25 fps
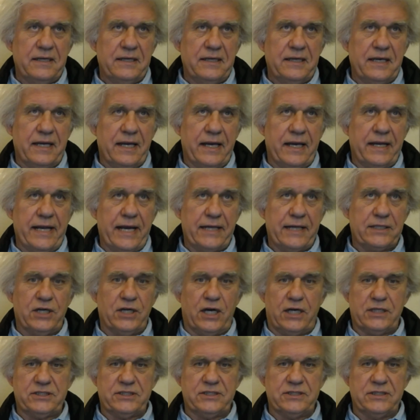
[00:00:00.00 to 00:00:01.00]
and that
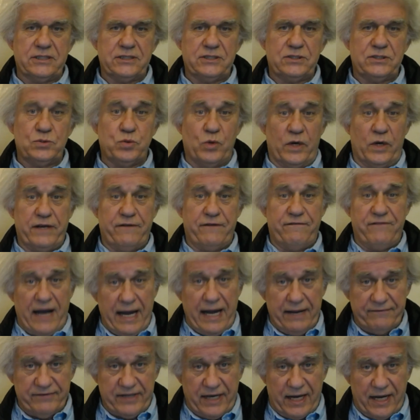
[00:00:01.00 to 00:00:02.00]
cost us
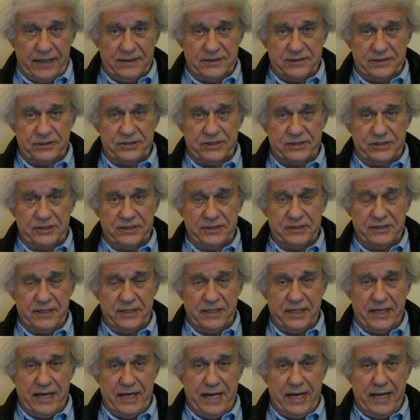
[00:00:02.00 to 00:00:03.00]
$25.
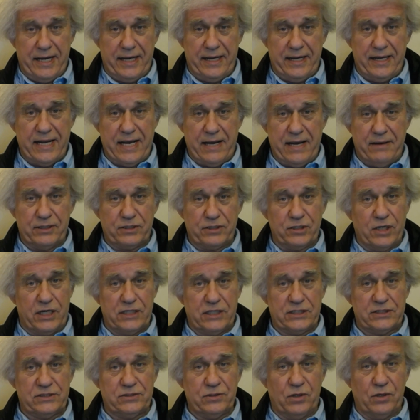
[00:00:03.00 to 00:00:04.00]
And now it
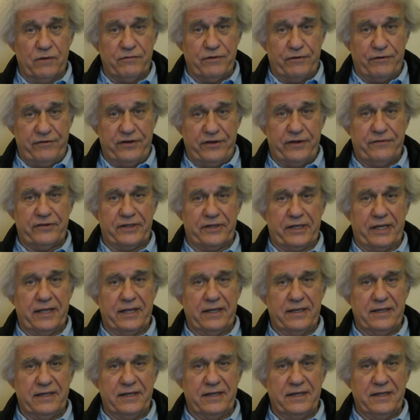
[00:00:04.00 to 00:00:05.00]
costs over 50.
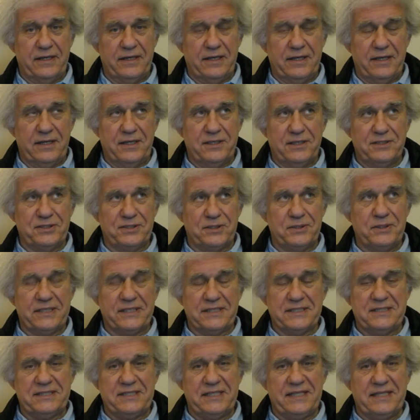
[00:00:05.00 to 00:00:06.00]
So you
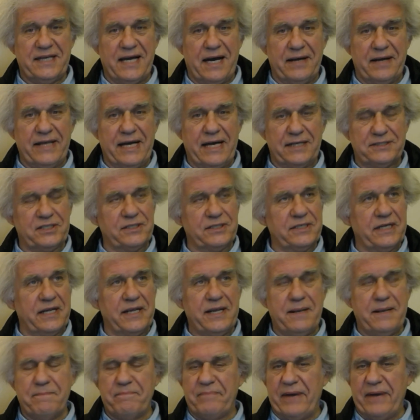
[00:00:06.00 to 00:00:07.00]
can see how that's going
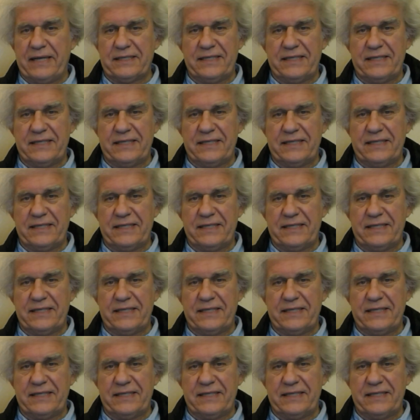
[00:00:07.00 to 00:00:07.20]
to impact a